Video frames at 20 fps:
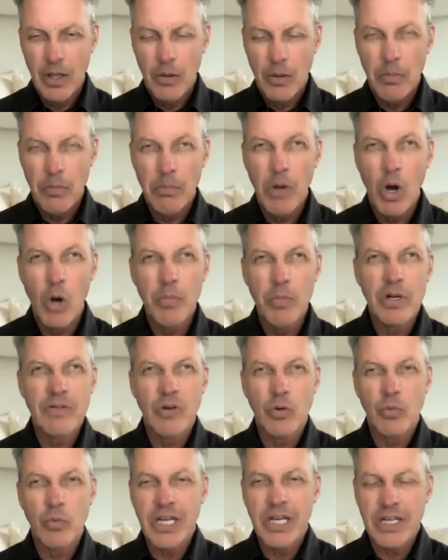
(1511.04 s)
moment of
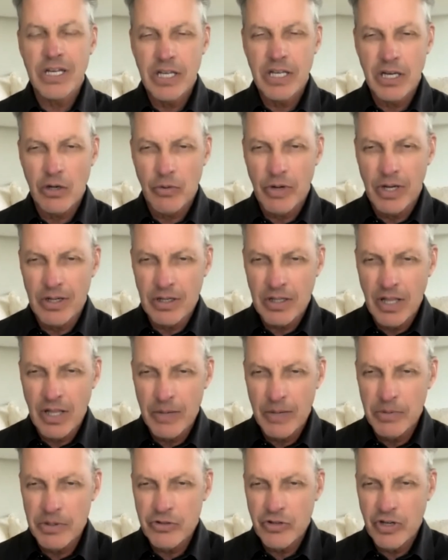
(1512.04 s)
awakening around
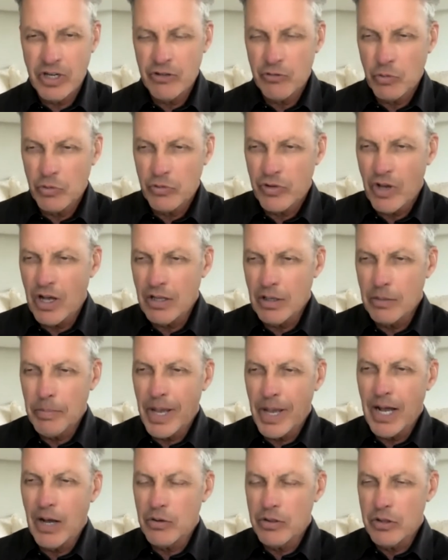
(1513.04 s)
climate change was all
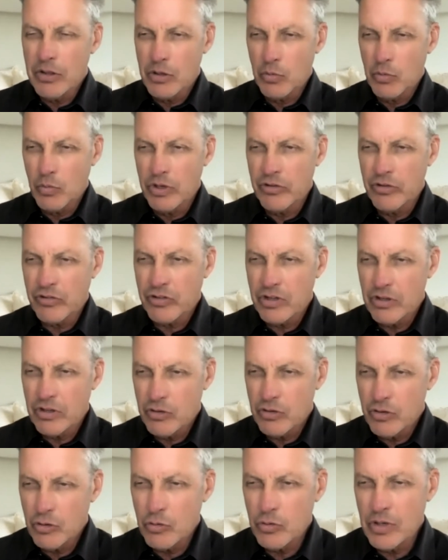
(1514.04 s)
about the risk
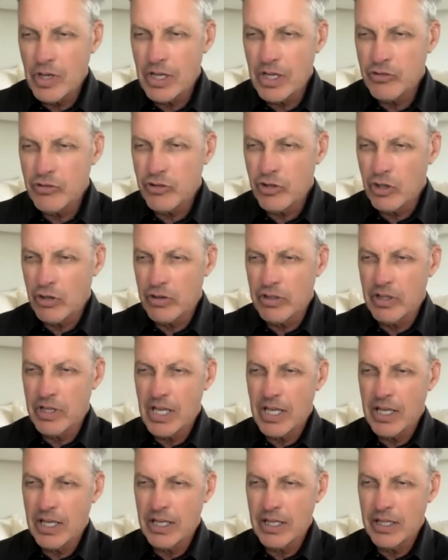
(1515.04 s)
to nature
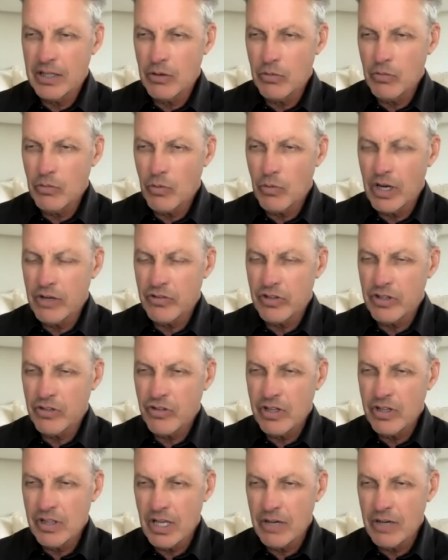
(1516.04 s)
and rising
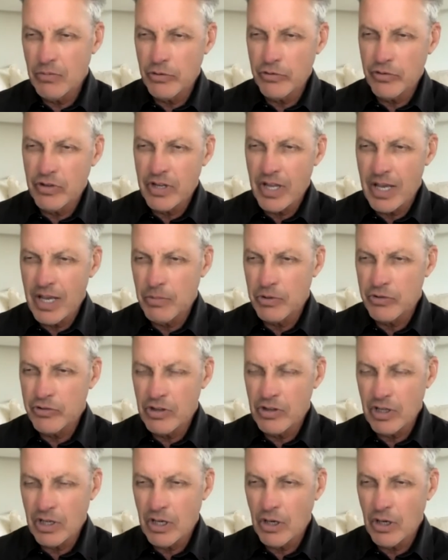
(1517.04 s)
sea levels and damage to
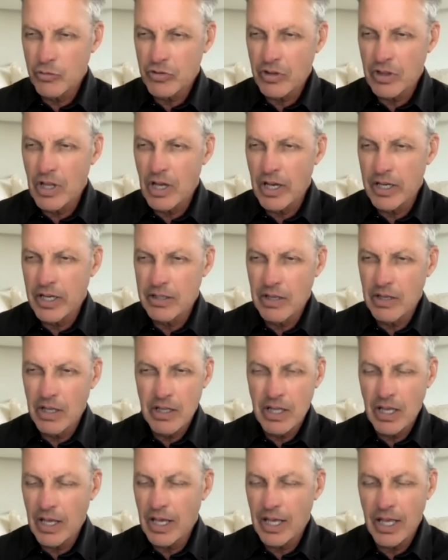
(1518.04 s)
the coastline.
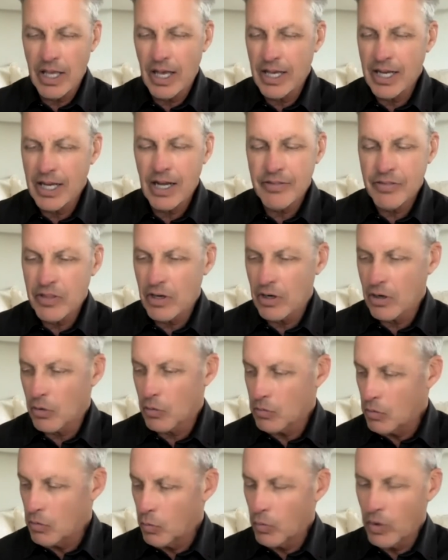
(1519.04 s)
I got there
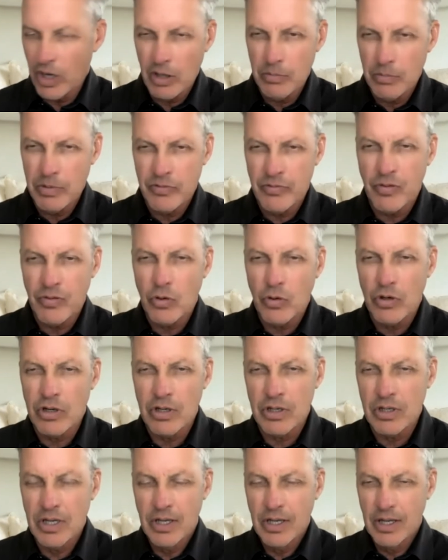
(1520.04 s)
well
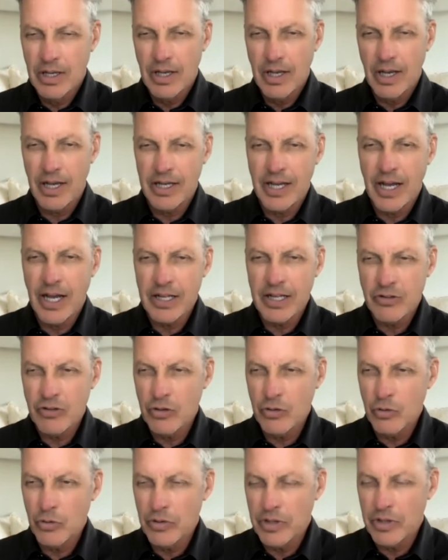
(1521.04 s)
before I got
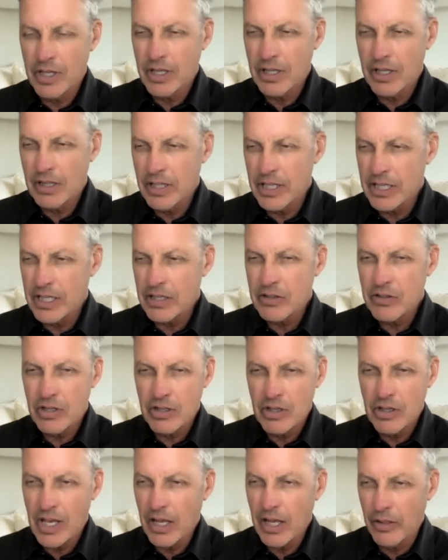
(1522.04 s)
to the link
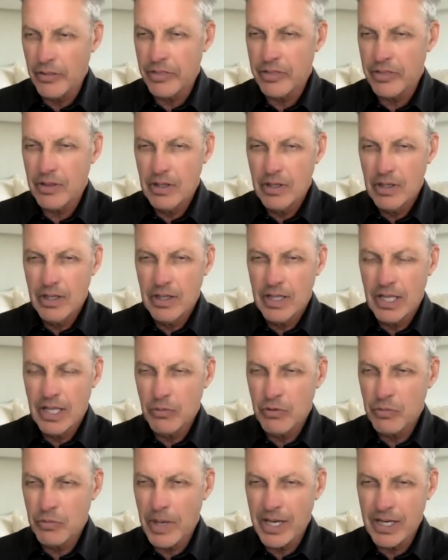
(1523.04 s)
to health. That
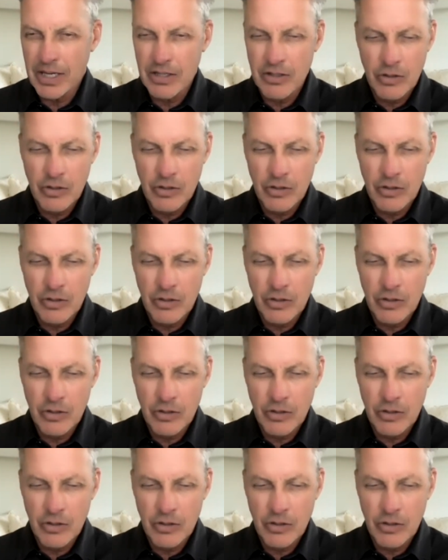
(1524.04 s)
was back in